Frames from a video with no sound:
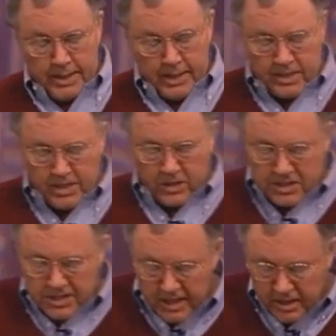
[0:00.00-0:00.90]
And they'll
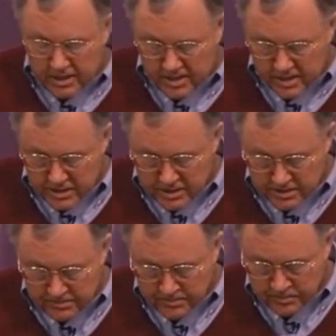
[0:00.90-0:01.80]
take this,
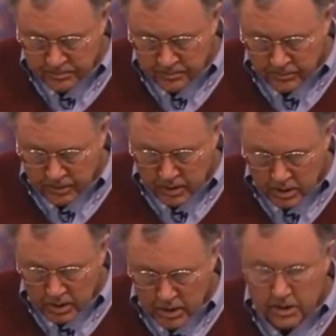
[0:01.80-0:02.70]

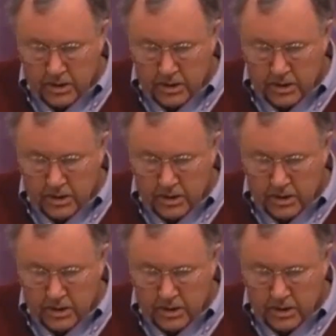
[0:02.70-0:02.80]
and